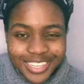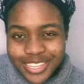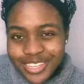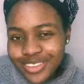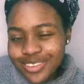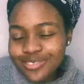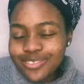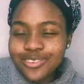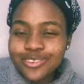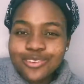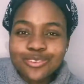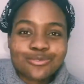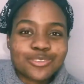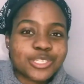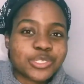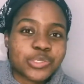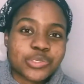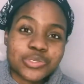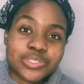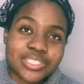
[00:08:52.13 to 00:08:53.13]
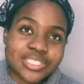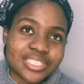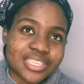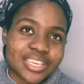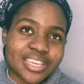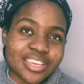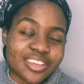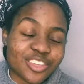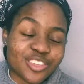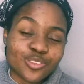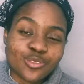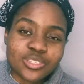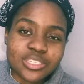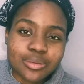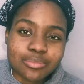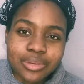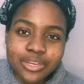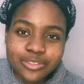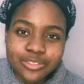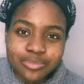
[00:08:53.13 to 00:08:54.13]
We all wish you could say a huge
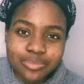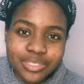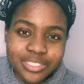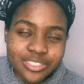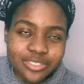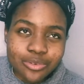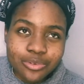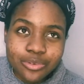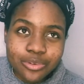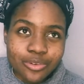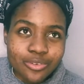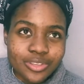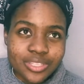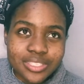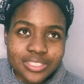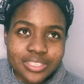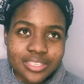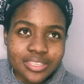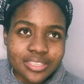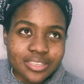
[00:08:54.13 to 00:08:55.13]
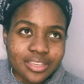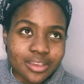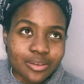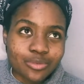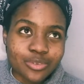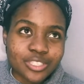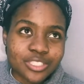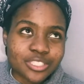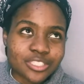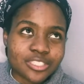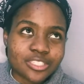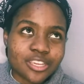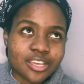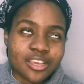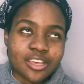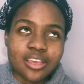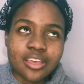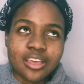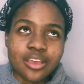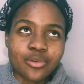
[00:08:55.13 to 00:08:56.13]
amount, but don't go and say, I wish
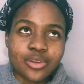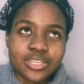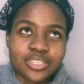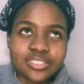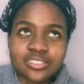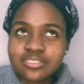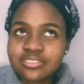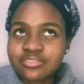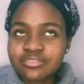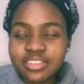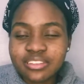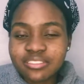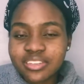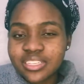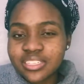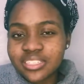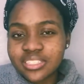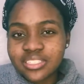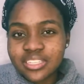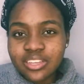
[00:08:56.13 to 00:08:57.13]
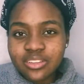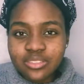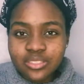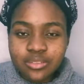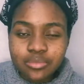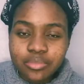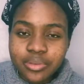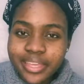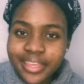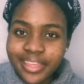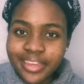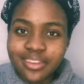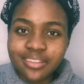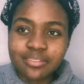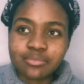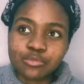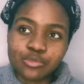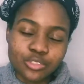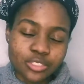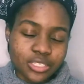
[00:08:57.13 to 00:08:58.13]
I want 500,000 per
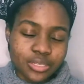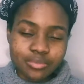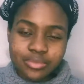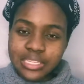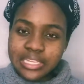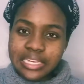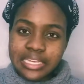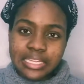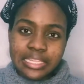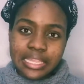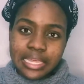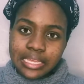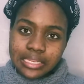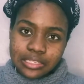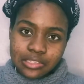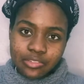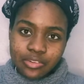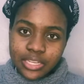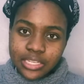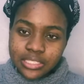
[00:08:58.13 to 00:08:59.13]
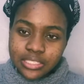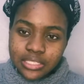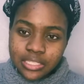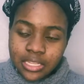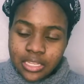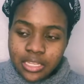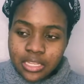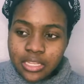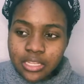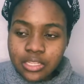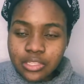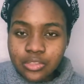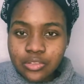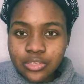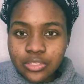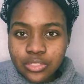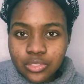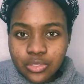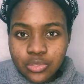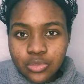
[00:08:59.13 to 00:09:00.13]
annum or something like that, right? You
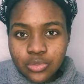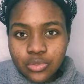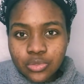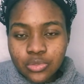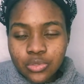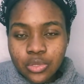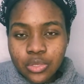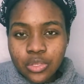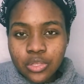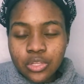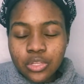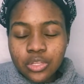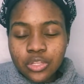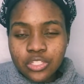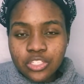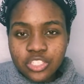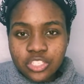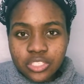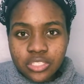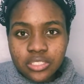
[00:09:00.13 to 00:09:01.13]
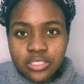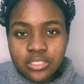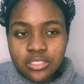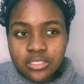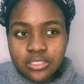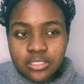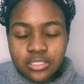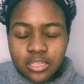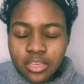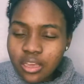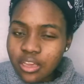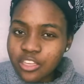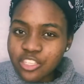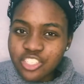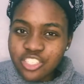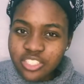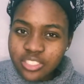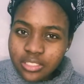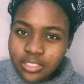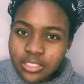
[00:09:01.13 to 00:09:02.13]
need to just
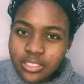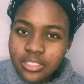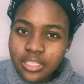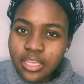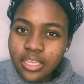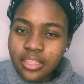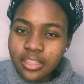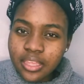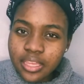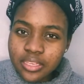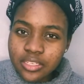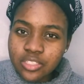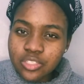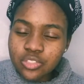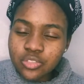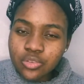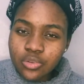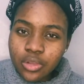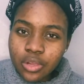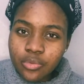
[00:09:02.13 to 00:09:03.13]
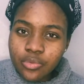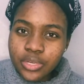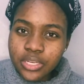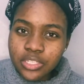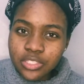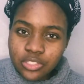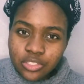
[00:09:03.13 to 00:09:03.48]
say that you are willing to